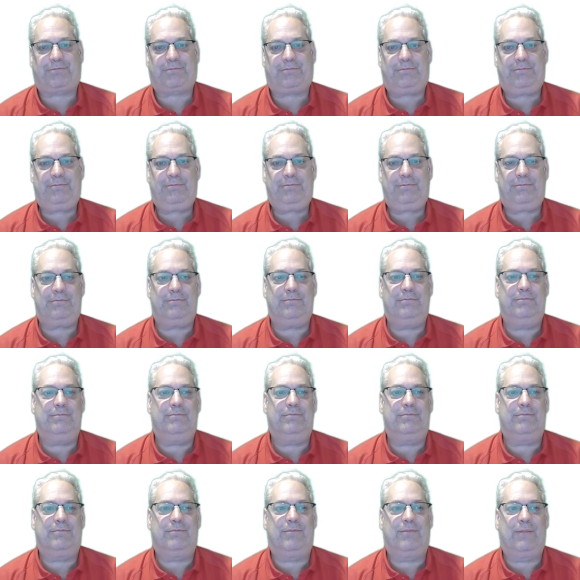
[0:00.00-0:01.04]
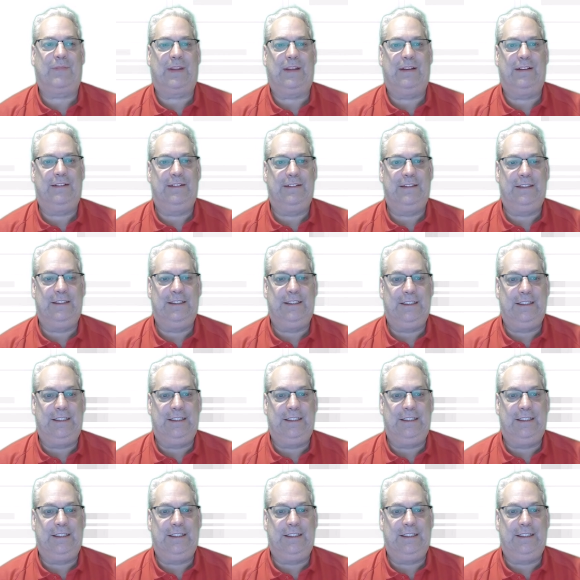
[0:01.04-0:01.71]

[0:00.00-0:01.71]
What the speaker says: Nothing is said.